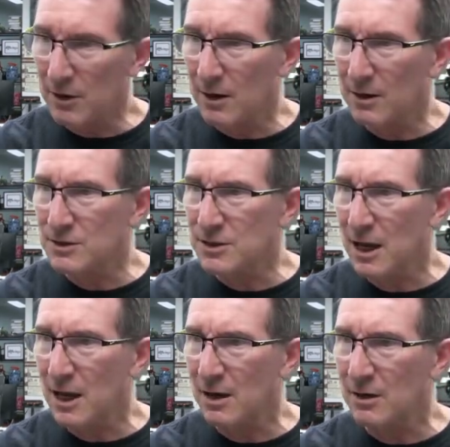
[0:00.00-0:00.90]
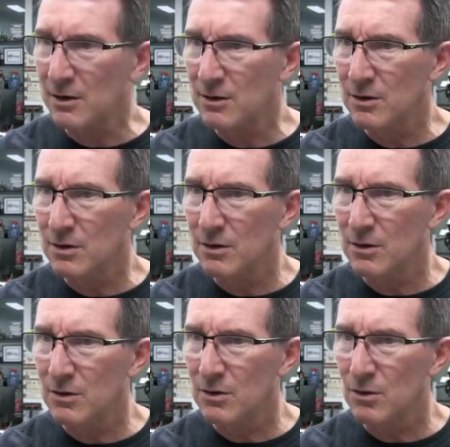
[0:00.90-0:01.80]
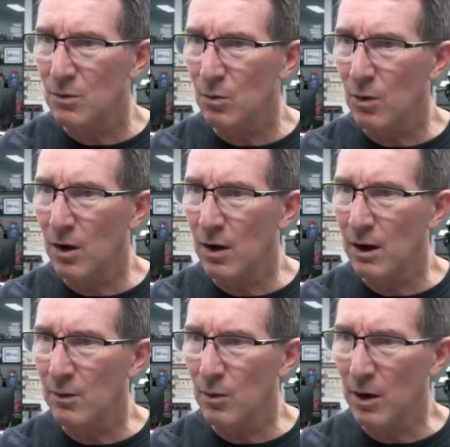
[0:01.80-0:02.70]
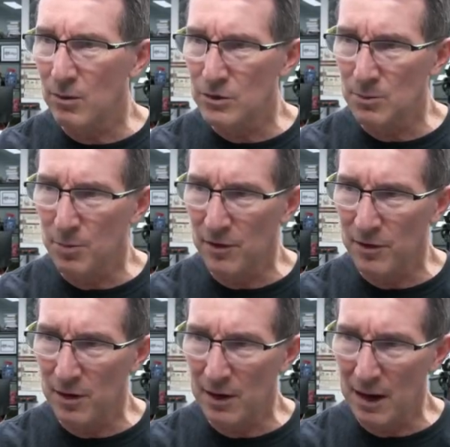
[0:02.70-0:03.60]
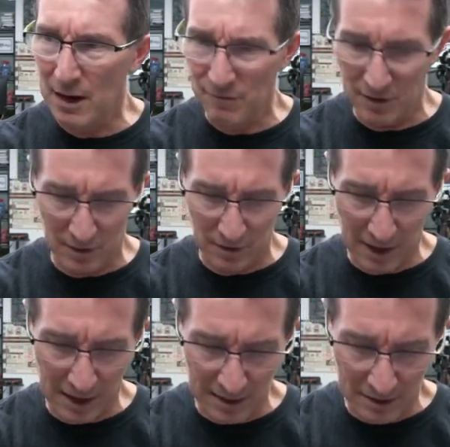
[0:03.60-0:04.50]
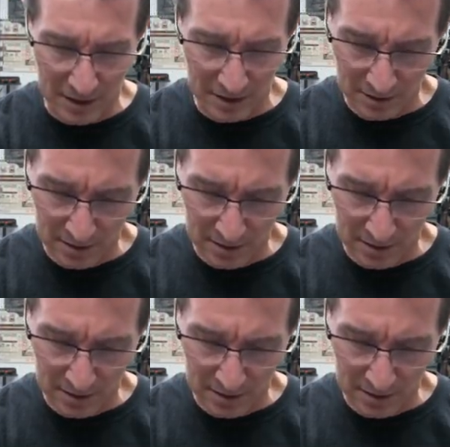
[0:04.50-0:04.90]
don't understand. Why why would you bother having that?